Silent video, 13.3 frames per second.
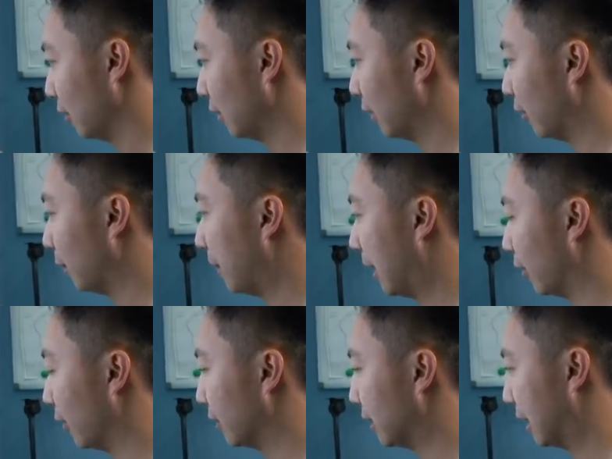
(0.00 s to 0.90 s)
in the
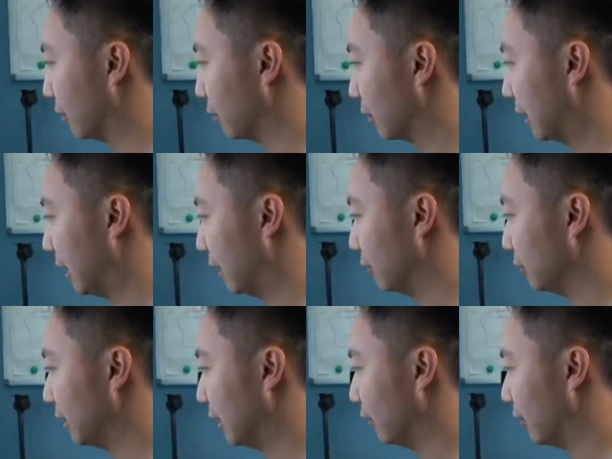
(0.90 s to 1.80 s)
electrical
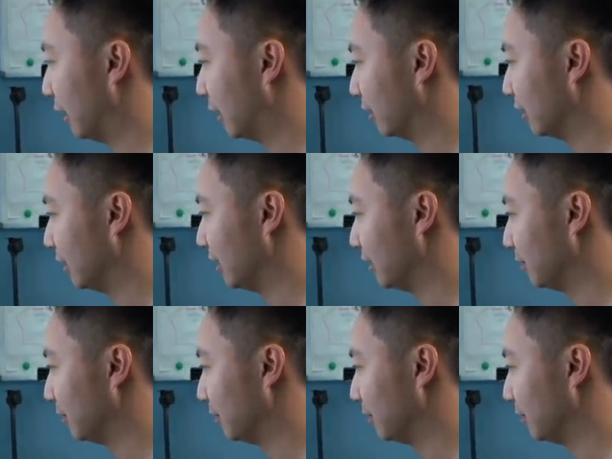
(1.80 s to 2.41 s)
components industry.